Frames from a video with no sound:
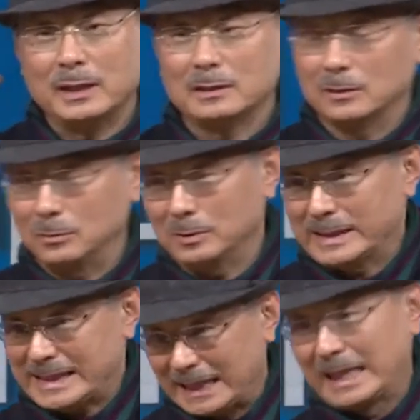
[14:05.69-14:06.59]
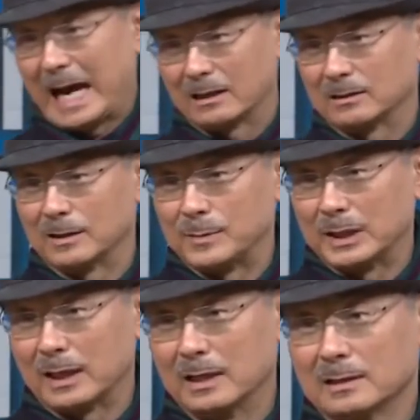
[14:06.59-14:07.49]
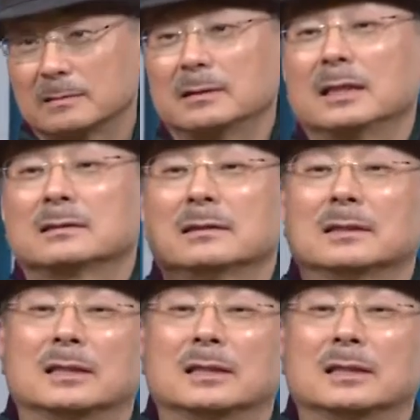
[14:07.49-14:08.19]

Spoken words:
The products are also very inexpensive.